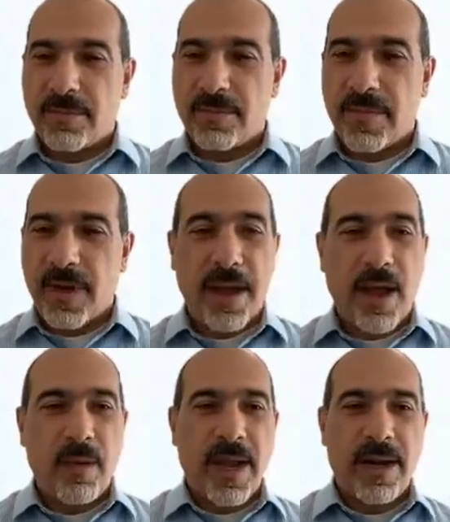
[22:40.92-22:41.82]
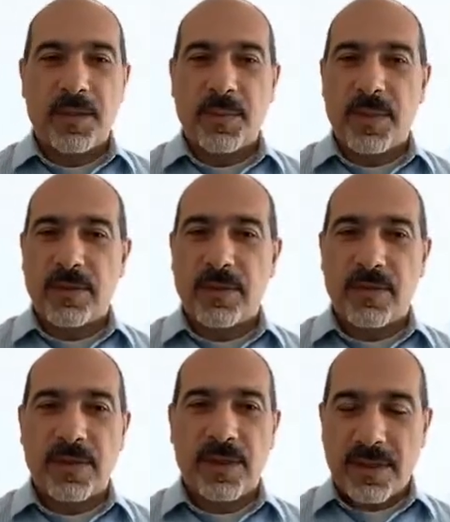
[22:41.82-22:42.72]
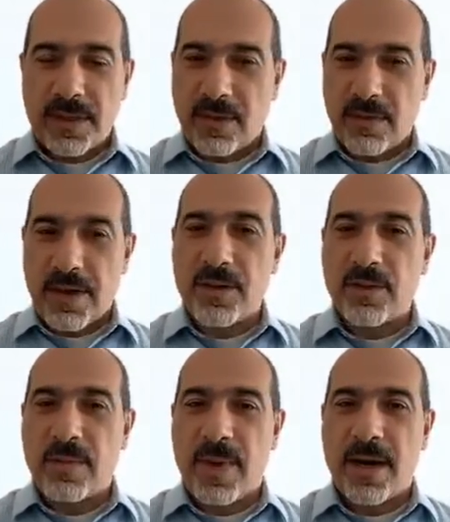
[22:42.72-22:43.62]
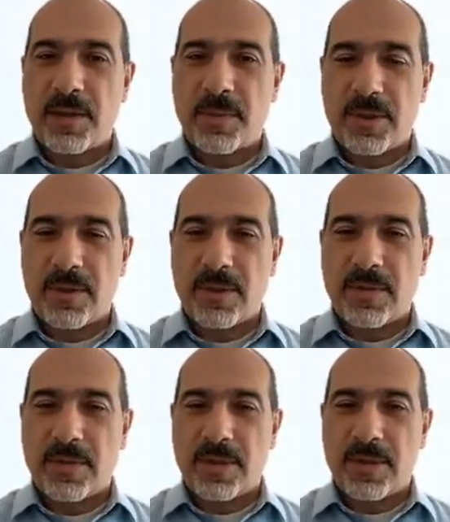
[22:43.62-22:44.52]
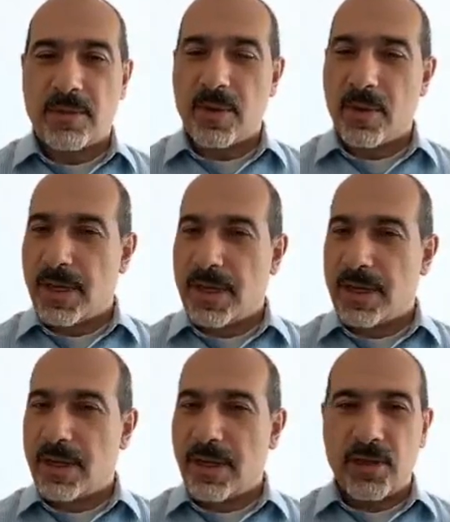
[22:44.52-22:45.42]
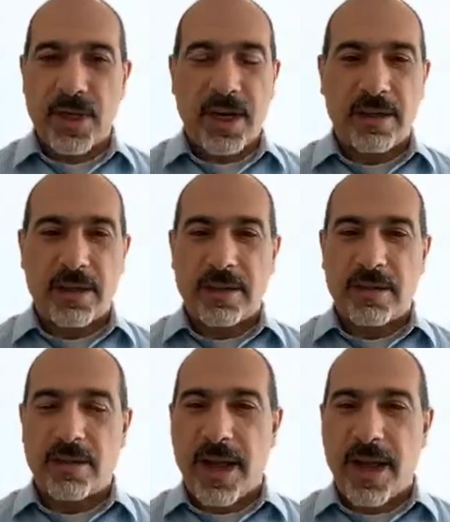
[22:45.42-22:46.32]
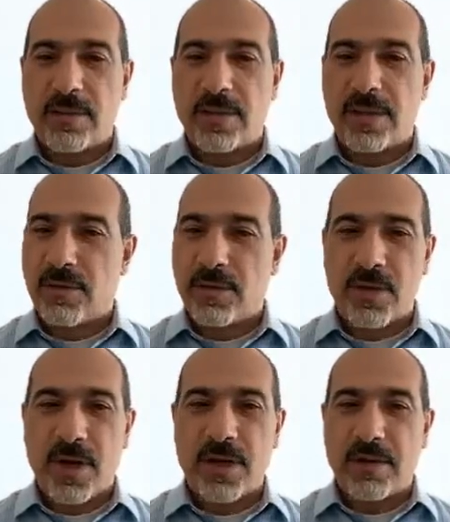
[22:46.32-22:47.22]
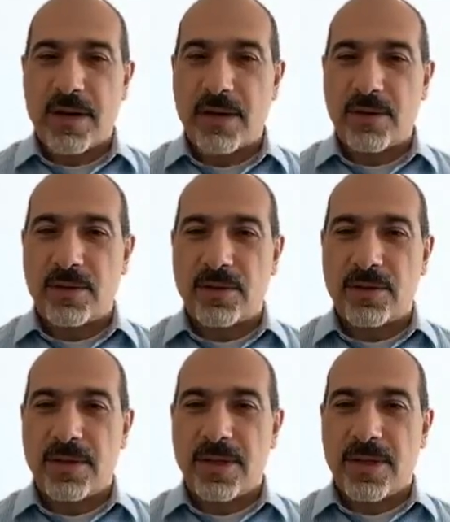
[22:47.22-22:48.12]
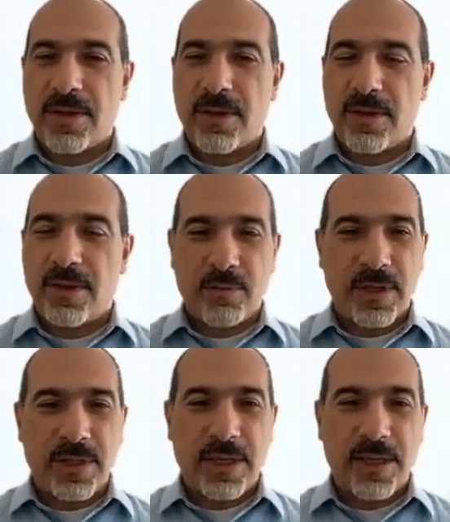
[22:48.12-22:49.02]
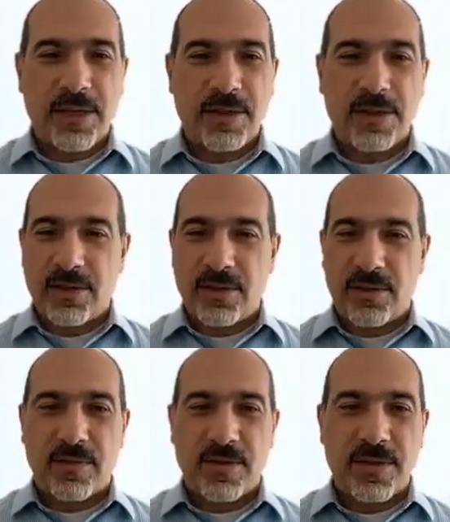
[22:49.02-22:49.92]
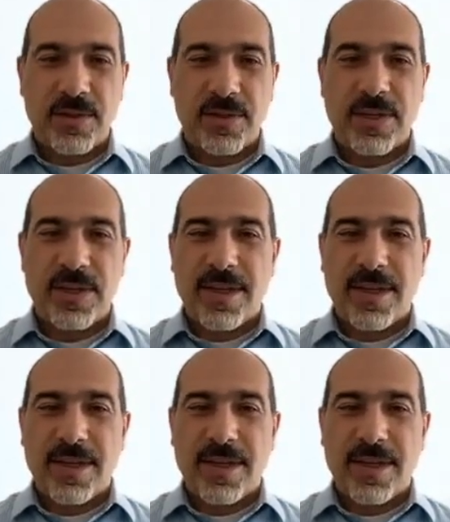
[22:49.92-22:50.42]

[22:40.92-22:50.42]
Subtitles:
Account management services and credential management services, where we can inject accounts and rotate credentials on workstations and servers